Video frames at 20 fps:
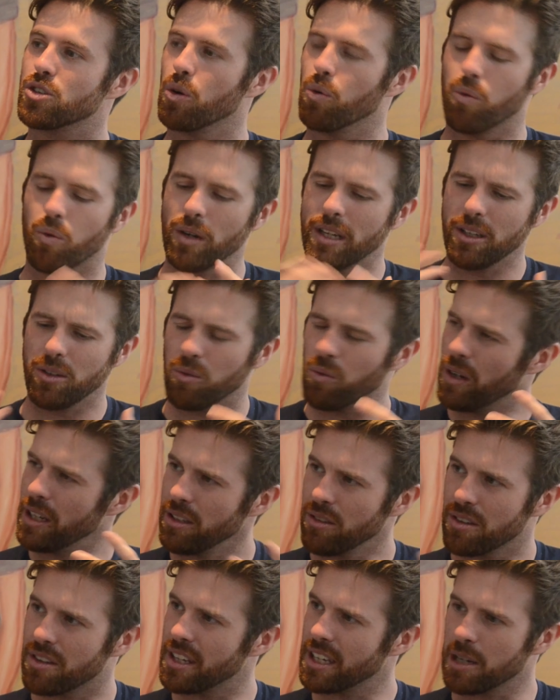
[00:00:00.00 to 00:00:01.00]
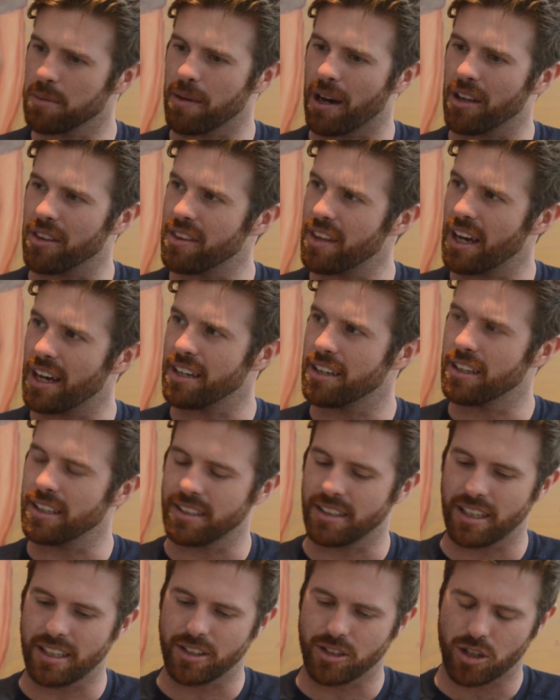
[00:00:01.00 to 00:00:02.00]
so, what do you what do you think about
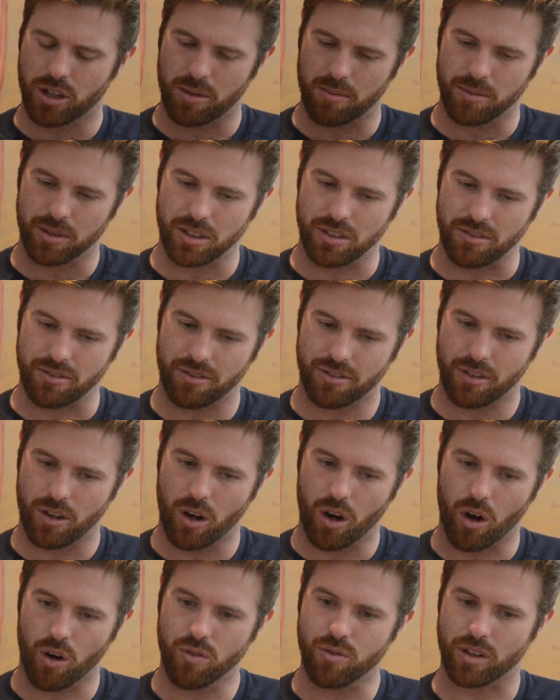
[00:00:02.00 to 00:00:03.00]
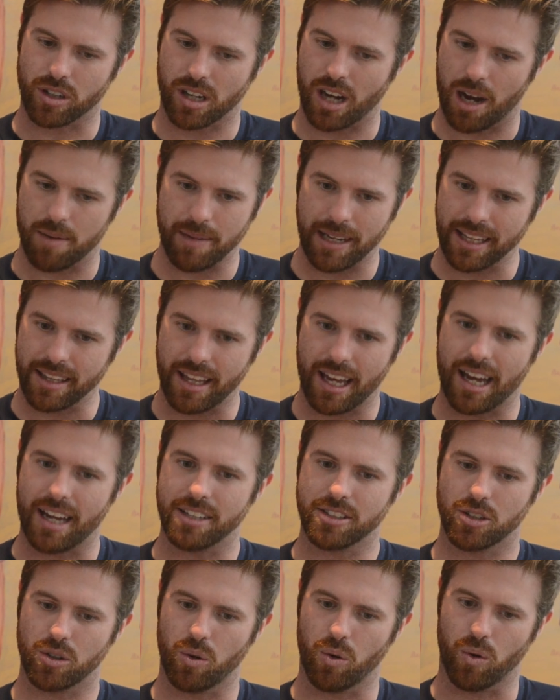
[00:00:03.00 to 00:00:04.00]
that in terms of overcoming
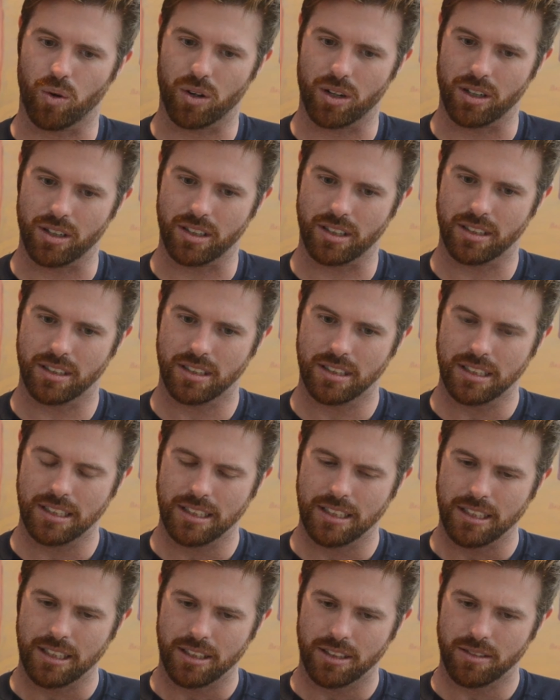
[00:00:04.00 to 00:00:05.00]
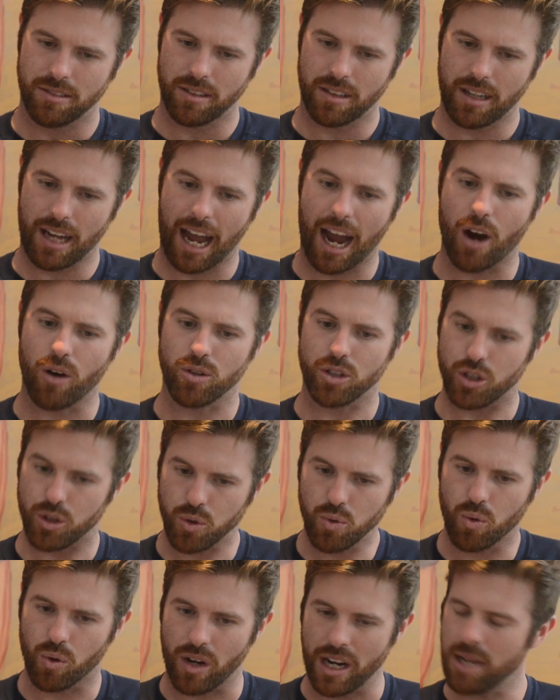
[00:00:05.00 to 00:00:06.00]
that or
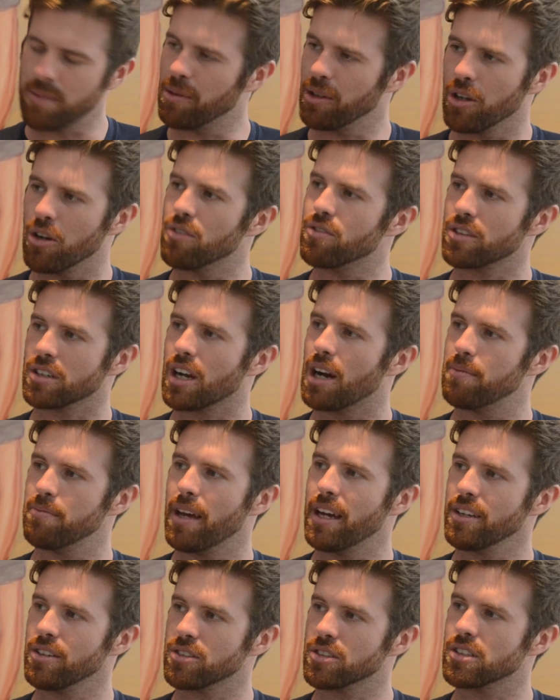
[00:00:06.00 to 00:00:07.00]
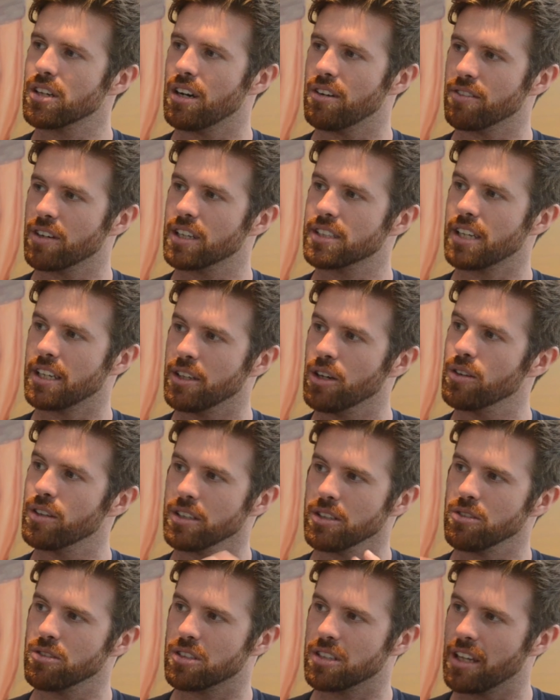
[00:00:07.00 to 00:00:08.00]
how you were able to overcome that yourself? Because I
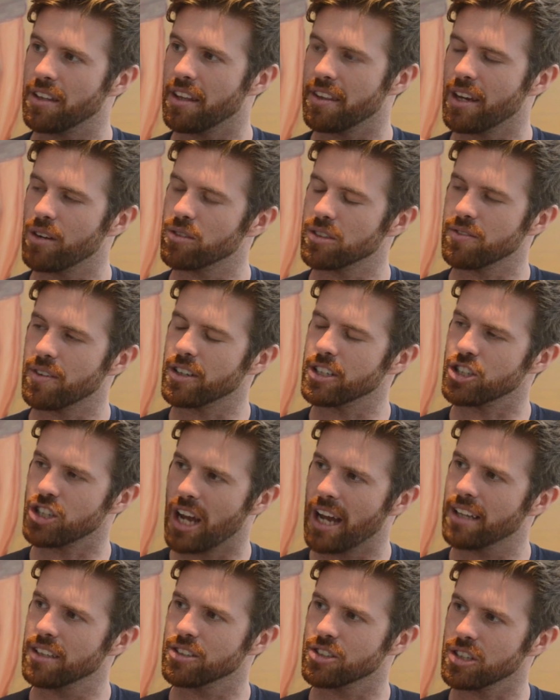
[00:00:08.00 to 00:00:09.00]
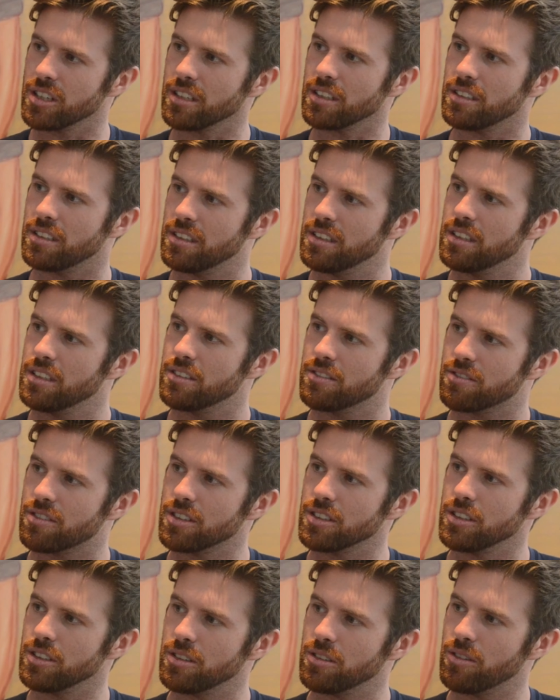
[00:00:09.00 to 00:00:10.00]
know that you said that that was very challenging
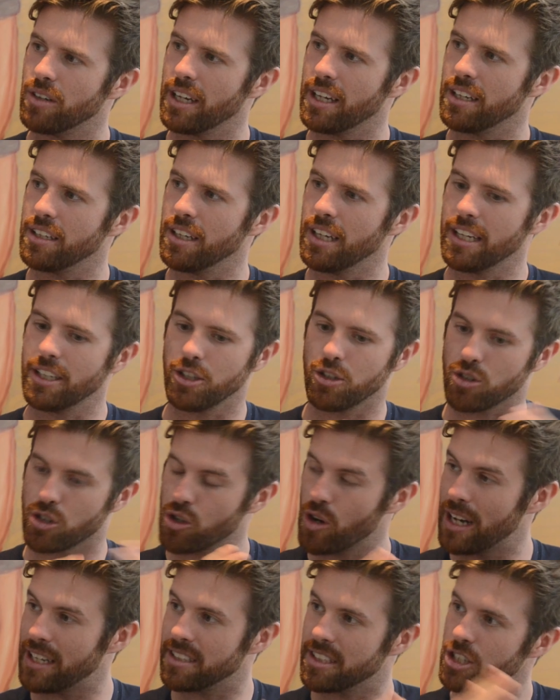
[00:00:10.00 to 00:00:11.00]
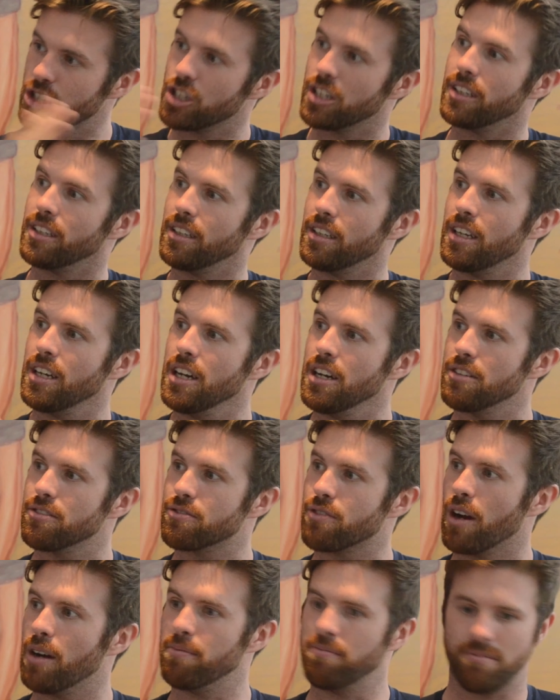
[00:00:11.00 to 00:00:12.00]
for mm-hmm. you in, in your
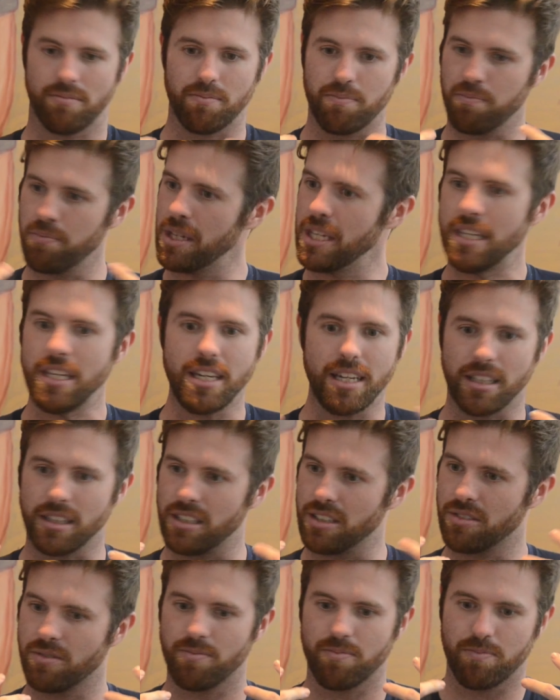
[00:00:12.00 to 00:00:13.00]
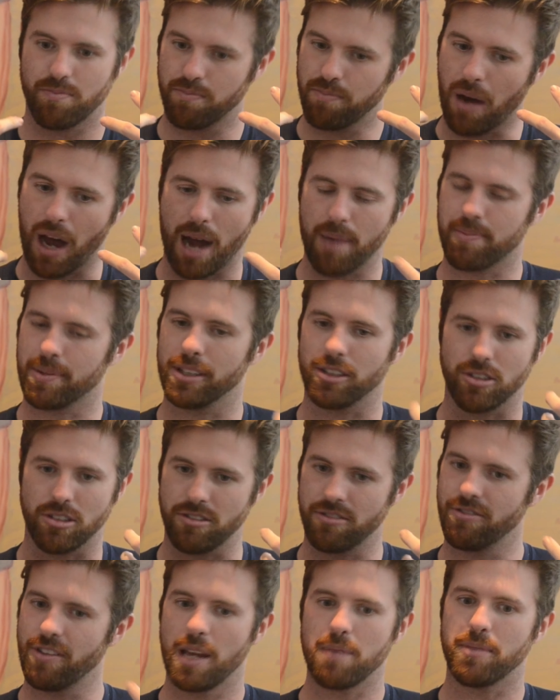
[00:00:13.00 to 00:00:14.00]
transition from being this
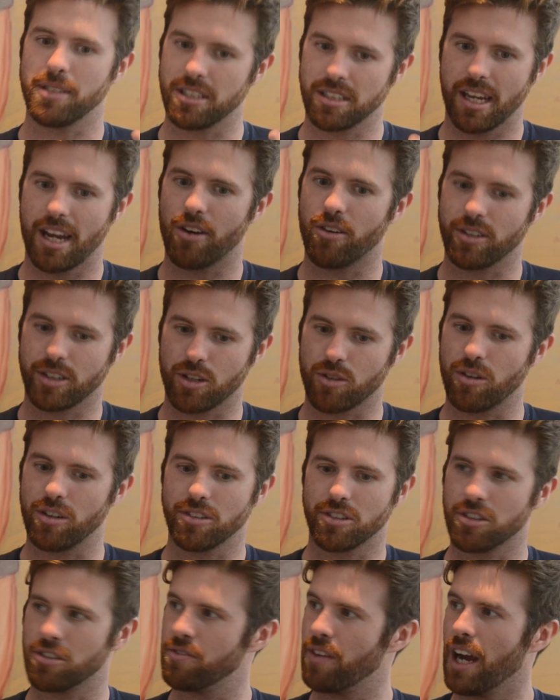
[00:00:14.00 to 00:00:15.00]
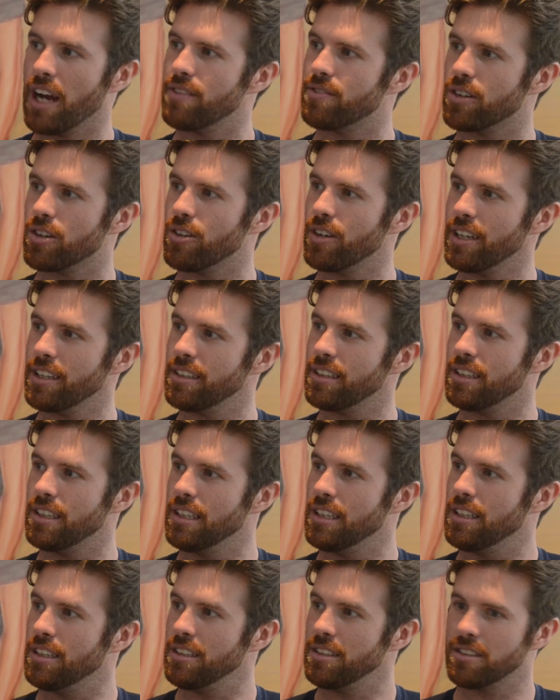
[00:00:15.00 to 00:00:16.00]
popular, famous character on Survivor
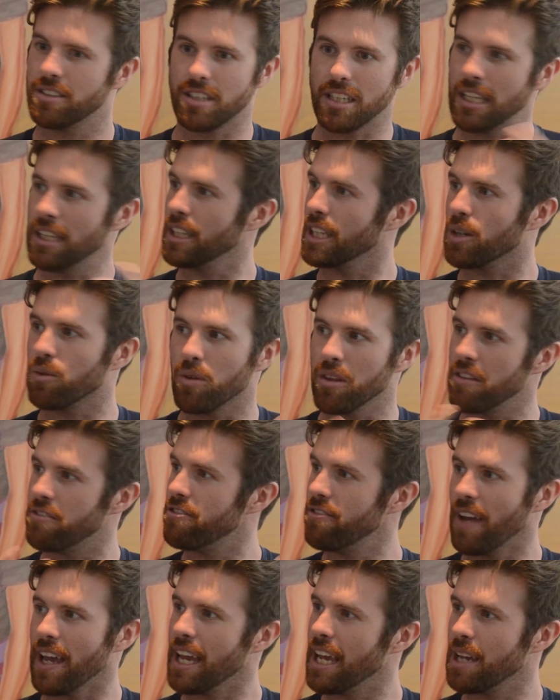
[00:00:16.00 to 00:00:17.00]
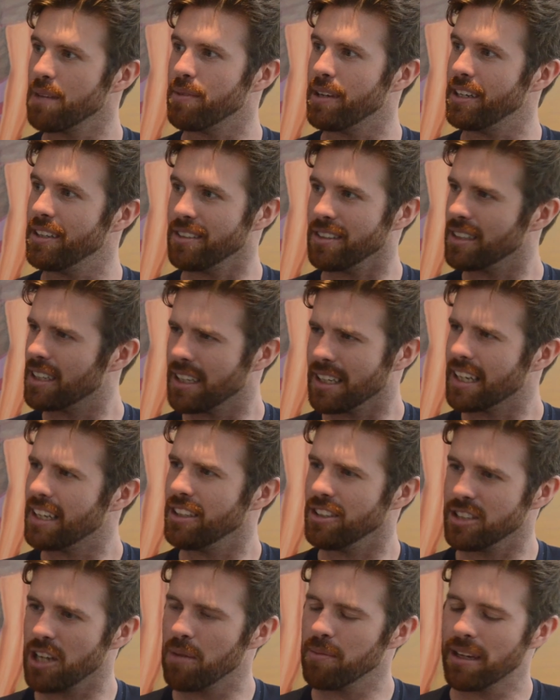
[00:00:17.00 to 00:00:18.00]
and dealing with the fame. And
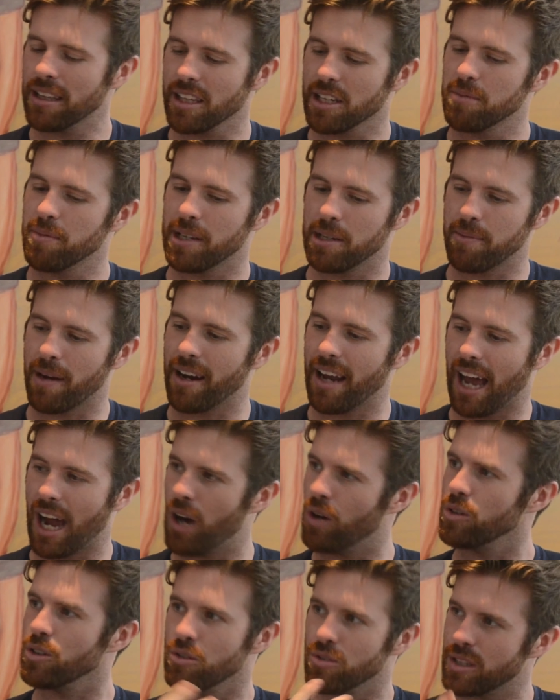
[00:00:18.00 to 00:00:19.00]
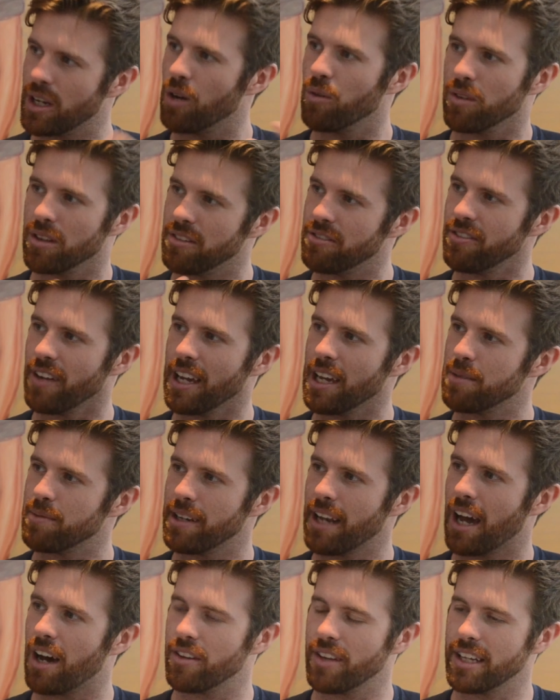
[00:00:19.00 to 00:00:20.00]
can, can you tell me a little bit about how you dealt with the
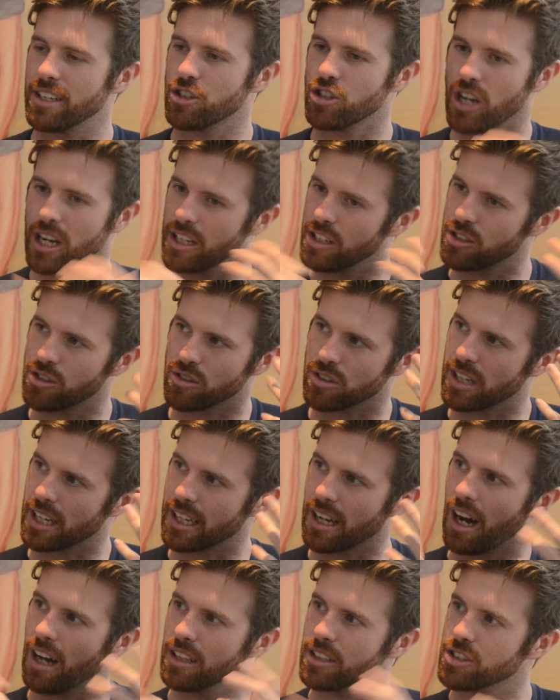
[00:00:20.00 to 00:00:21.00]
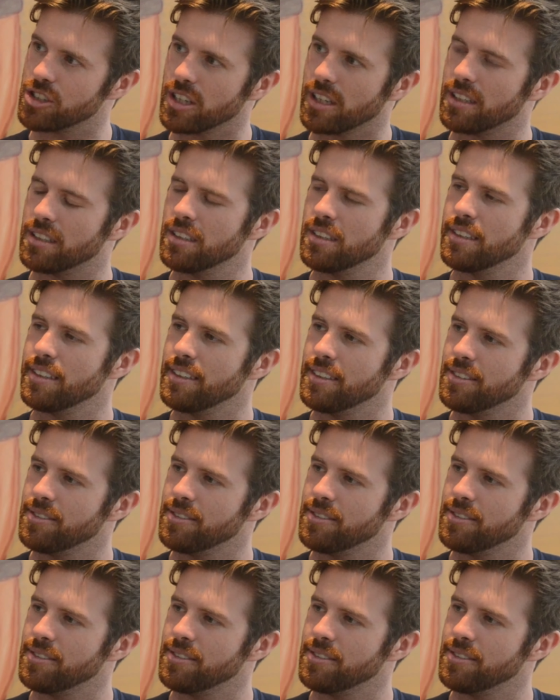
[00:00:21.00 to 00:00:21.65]
fame and how that changed your psychology?